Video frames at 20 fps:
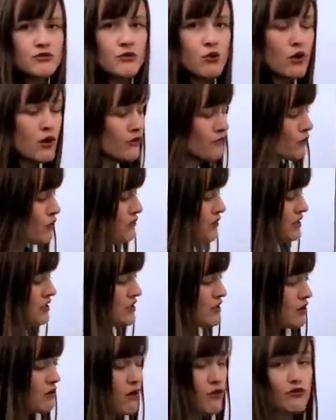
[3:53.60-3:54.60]
for the
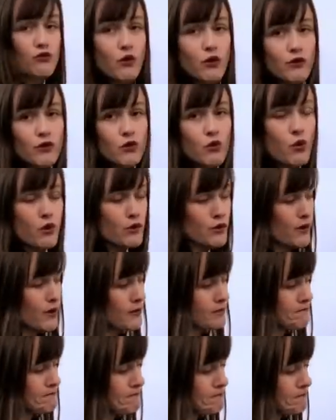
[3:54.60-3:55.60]
year or for the quarter.